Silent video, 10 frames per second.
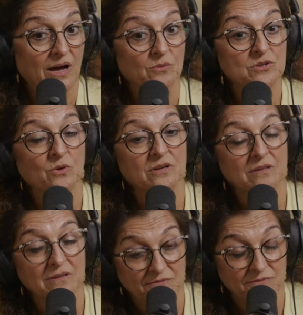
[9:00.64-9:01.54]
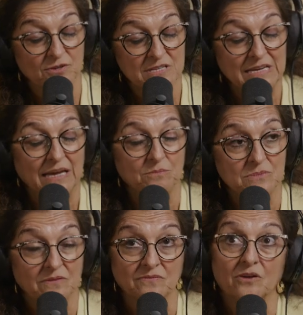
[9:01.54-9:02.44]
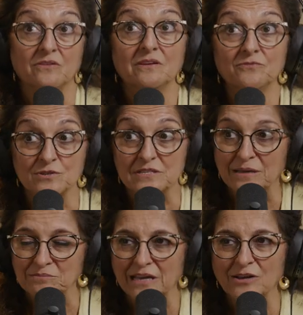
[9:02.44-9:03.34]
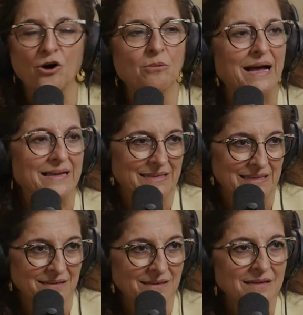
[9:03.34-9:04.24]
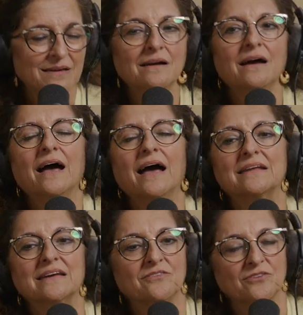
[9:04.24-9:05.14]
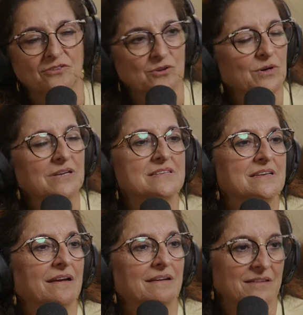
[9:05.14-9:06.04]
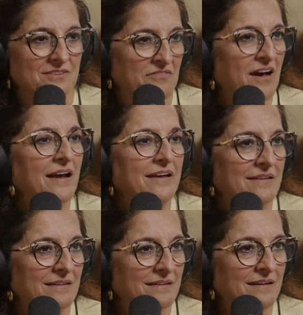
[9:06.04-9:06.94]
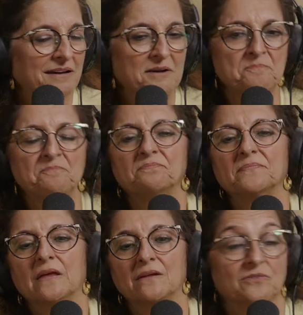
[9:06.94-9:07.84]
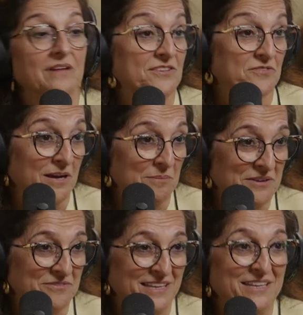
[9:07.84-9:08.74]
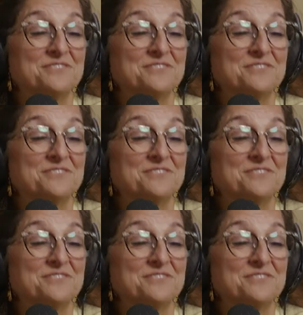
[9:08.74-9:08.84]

I was one of the first names, if not the first name, they call back in. And I thought they were going to say, it's fine. Um, you know, thanks for coming thanks for the